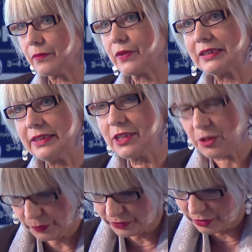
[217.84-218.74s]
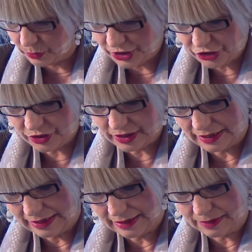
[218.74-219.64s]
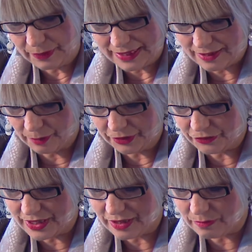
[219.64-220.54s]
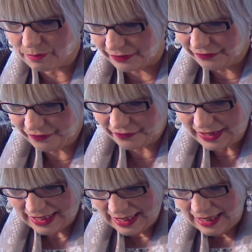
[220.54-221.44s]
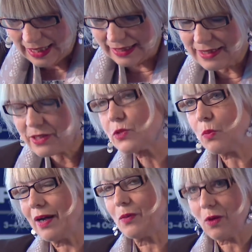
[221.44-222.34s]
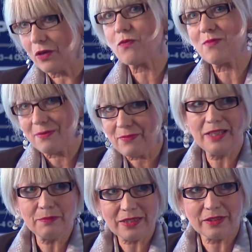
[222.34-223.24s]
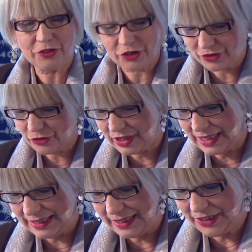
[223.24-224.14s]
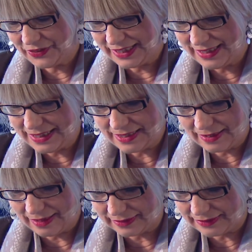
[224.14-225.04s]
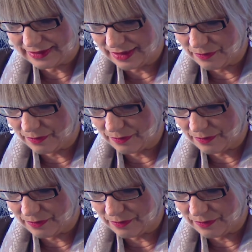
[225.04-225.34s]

the deal is put in question by some in recent months, and this is why one of my main messages today here is that